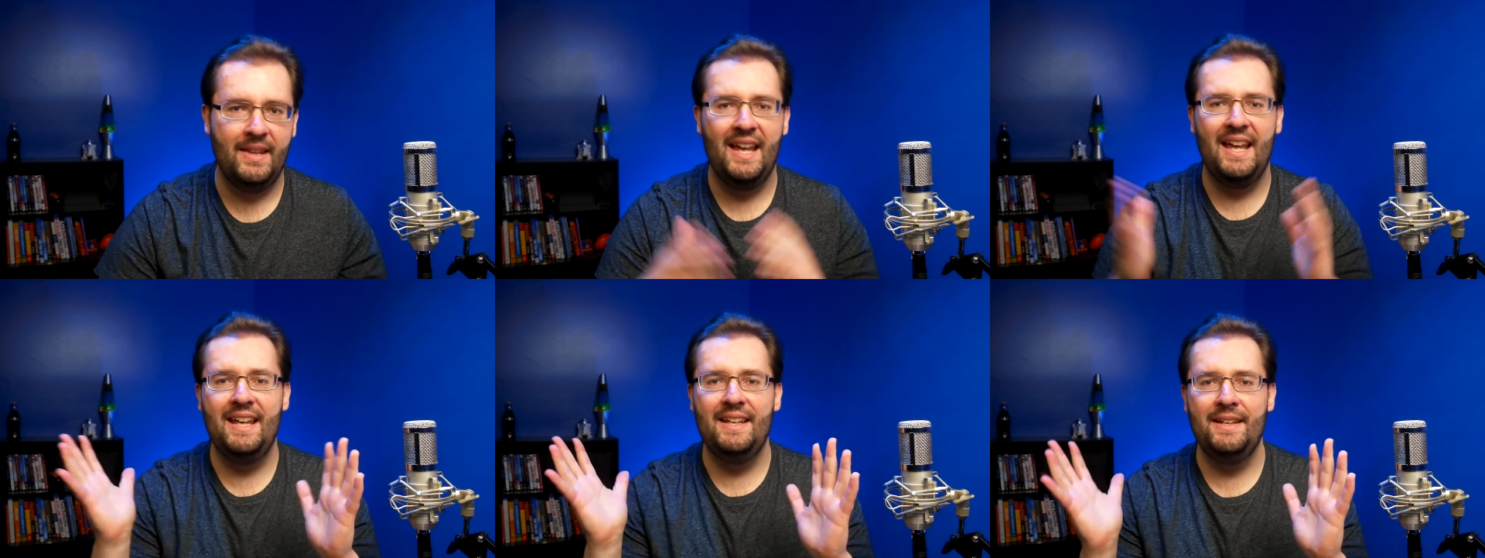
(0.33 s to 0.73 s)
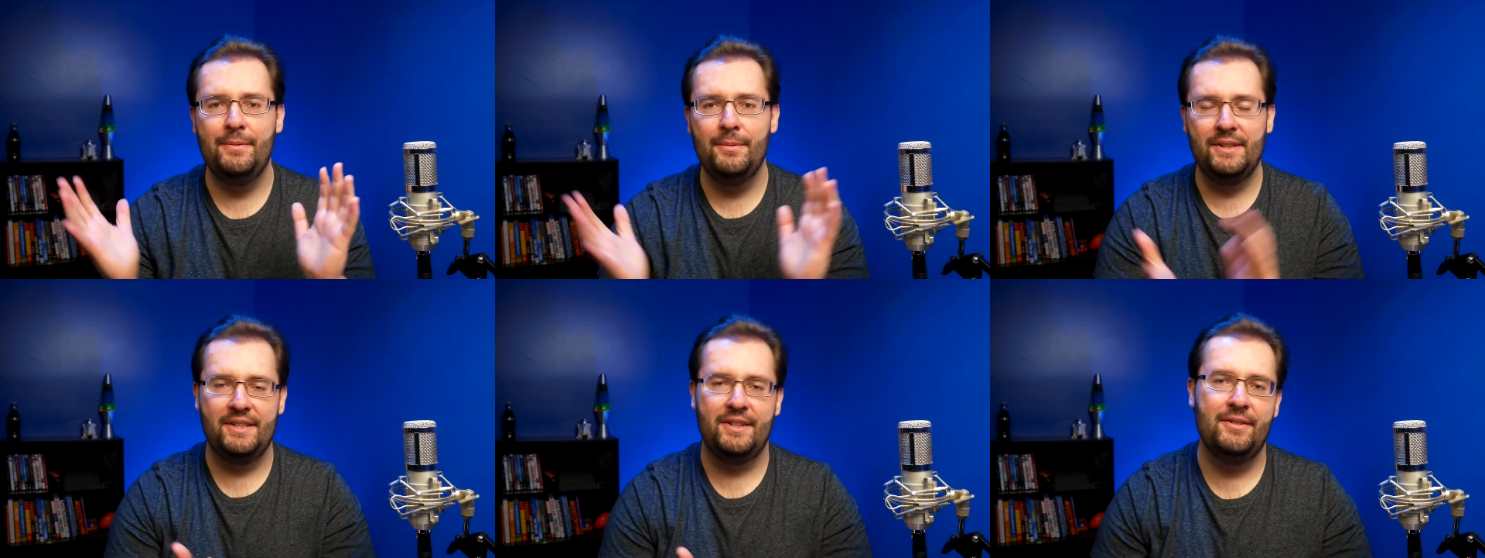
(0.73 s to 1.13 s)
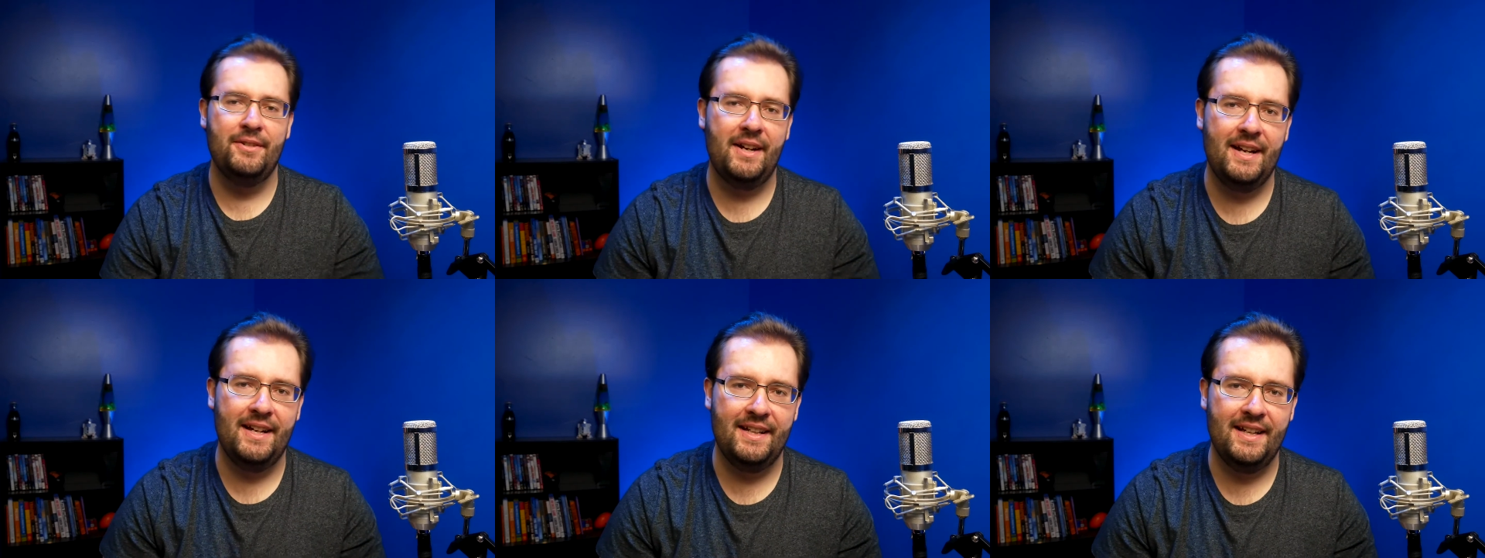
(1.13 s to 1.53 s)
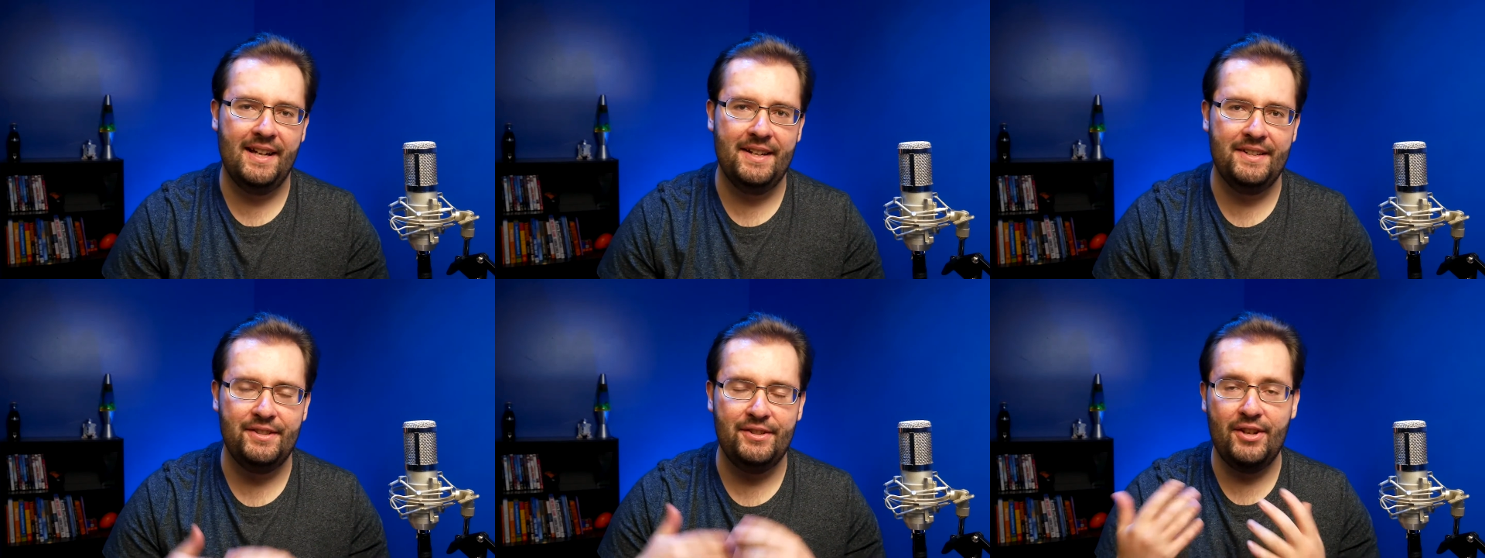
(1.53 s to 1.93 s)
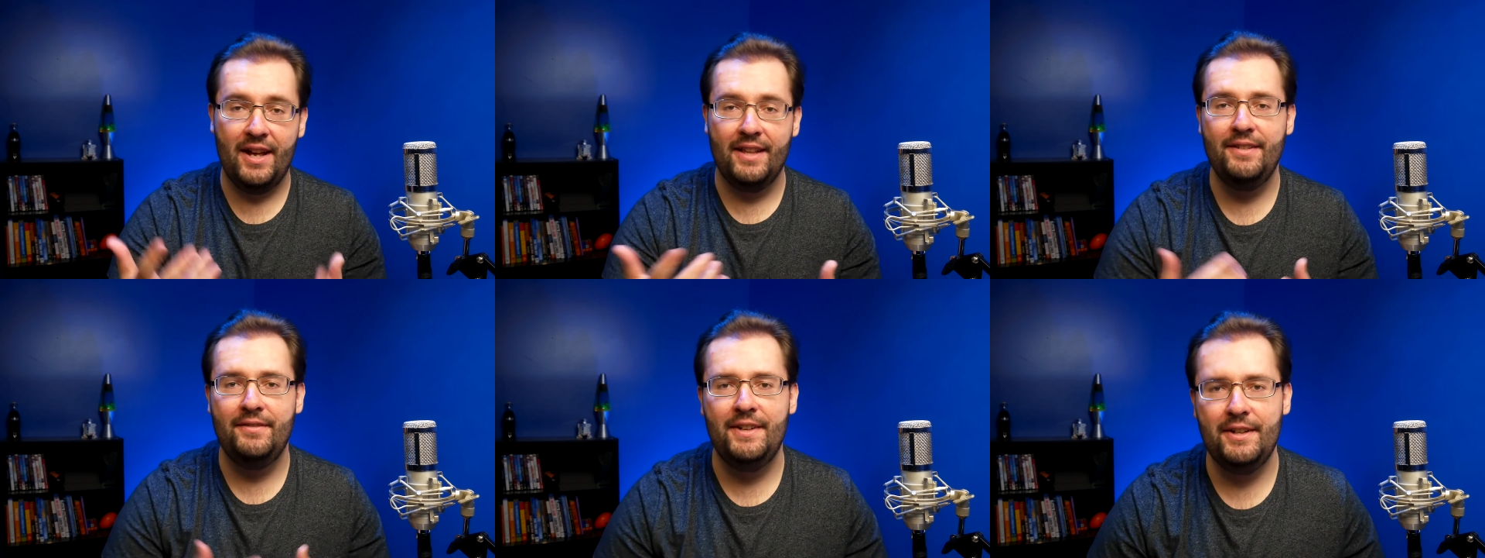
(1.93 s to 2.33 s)
Hey, what's going on guys?
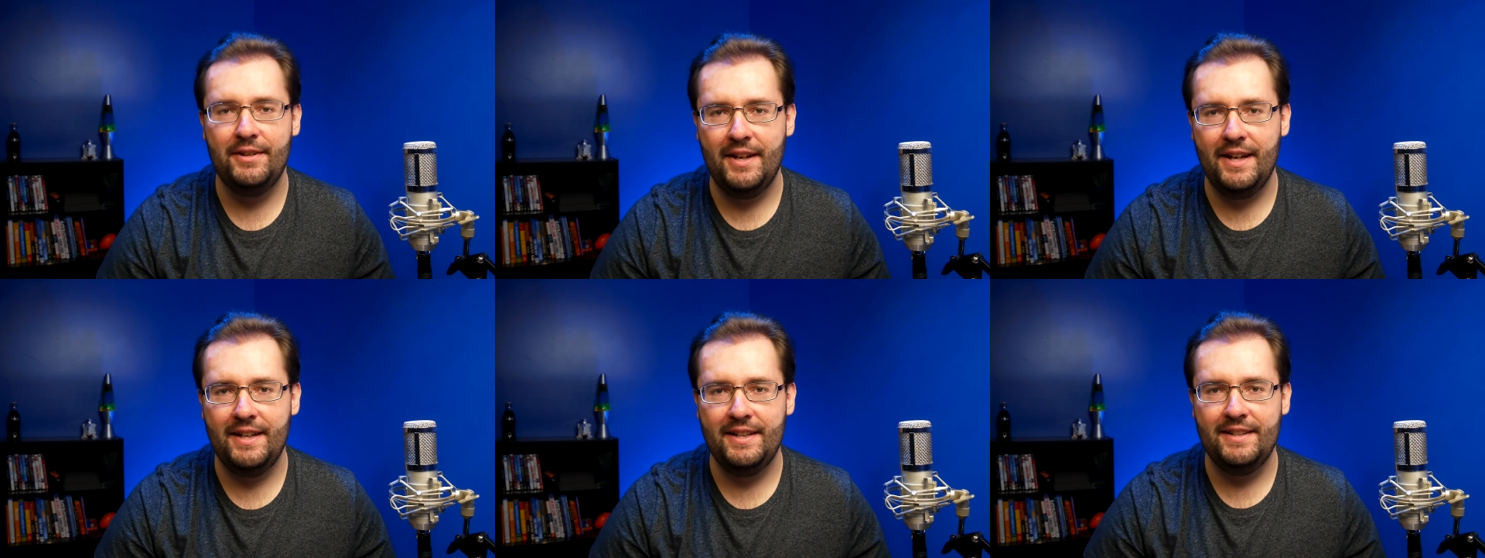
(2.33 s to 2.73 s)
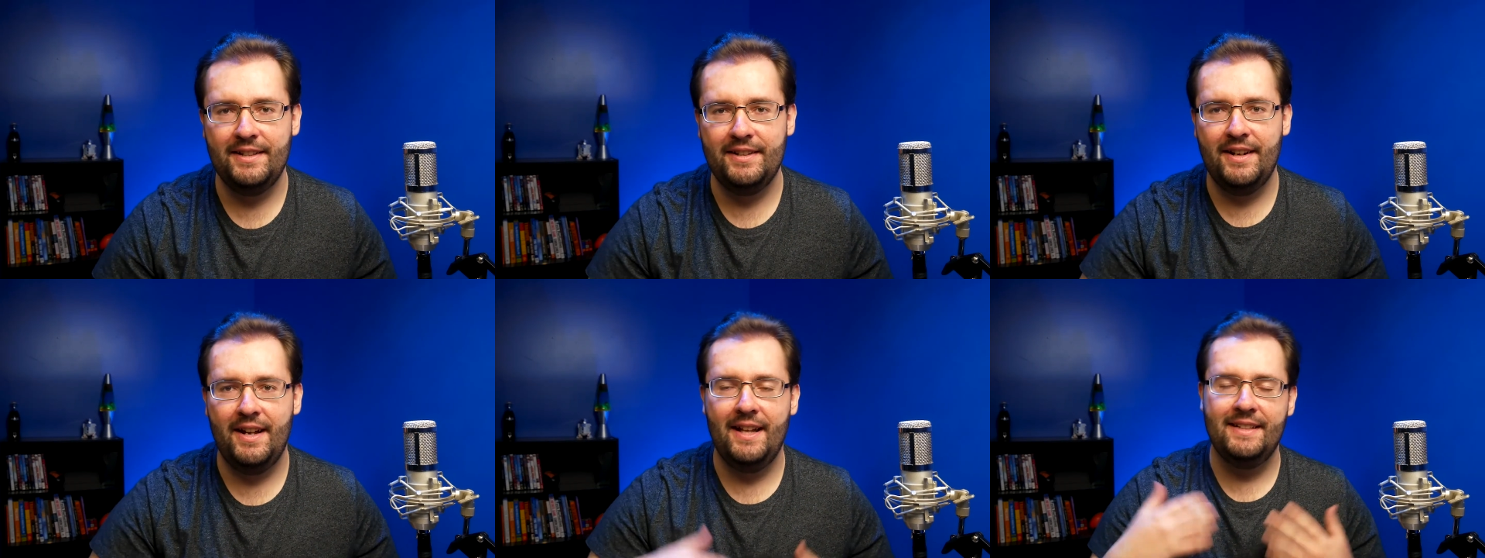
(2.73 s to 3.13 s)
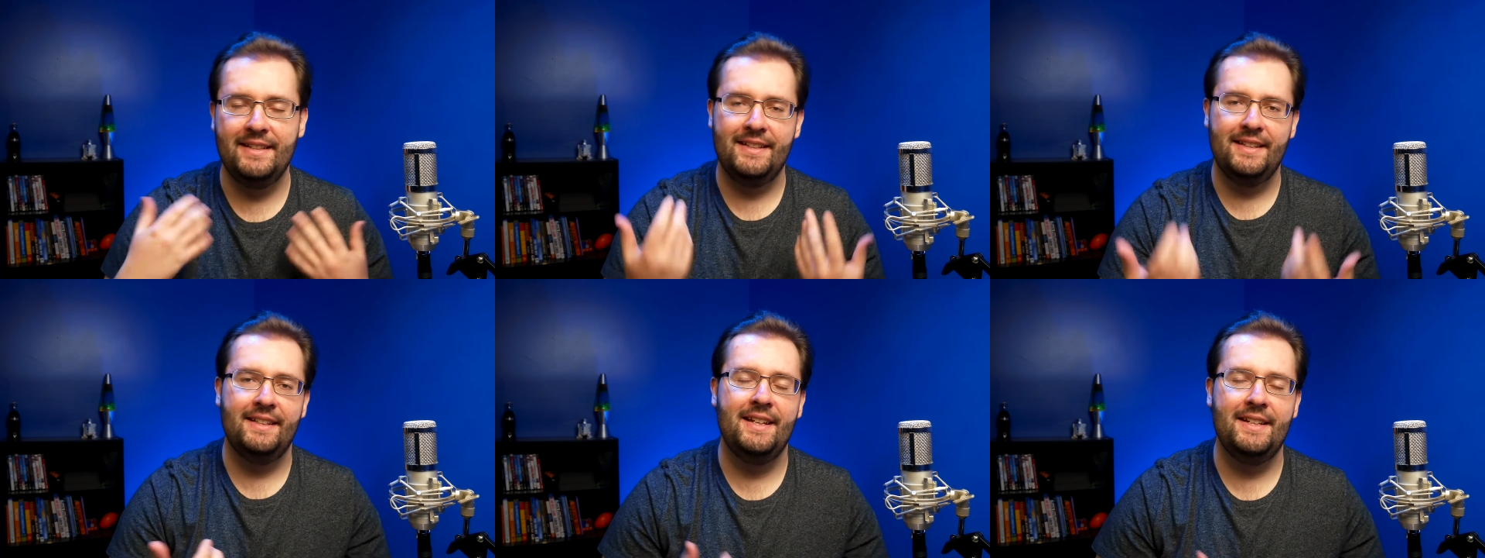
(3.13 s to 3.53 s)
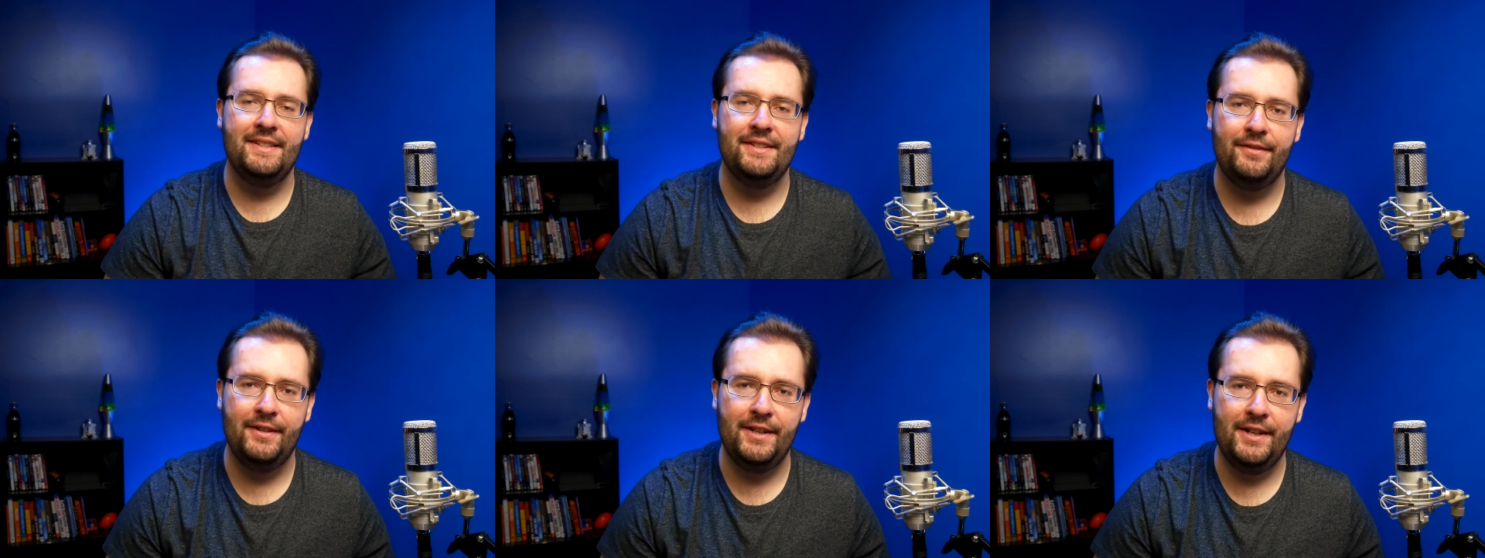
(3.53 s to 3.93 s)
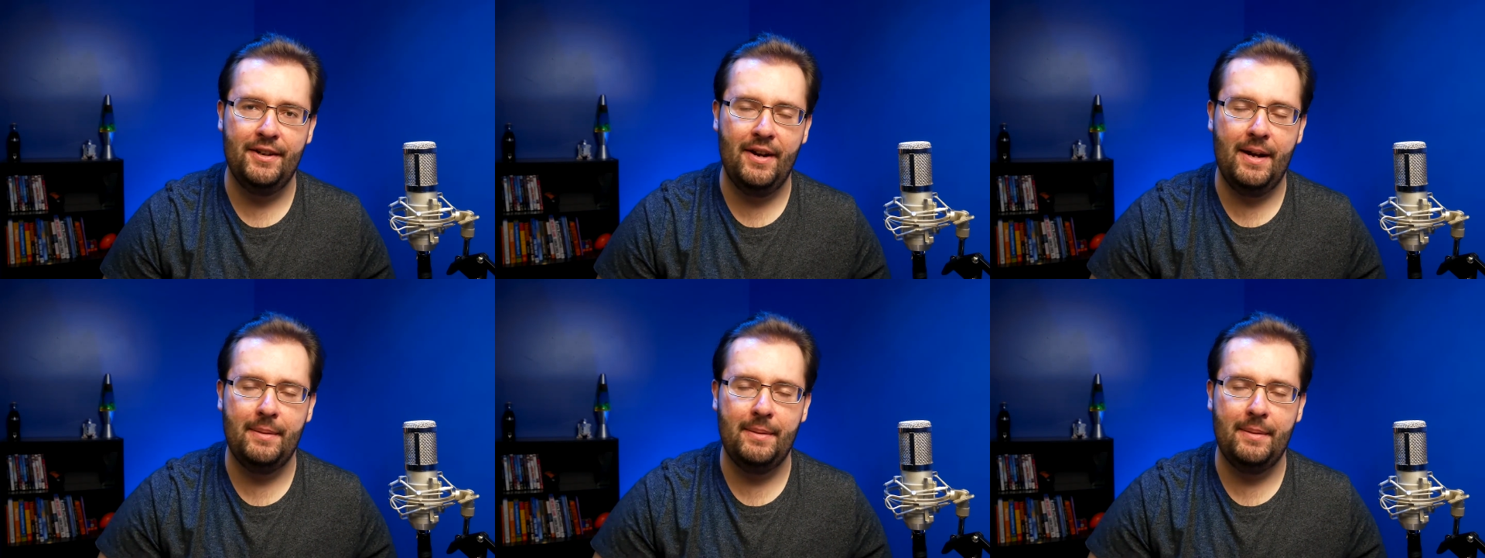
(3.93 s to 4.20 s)
John the Video Guy here, and in today's video,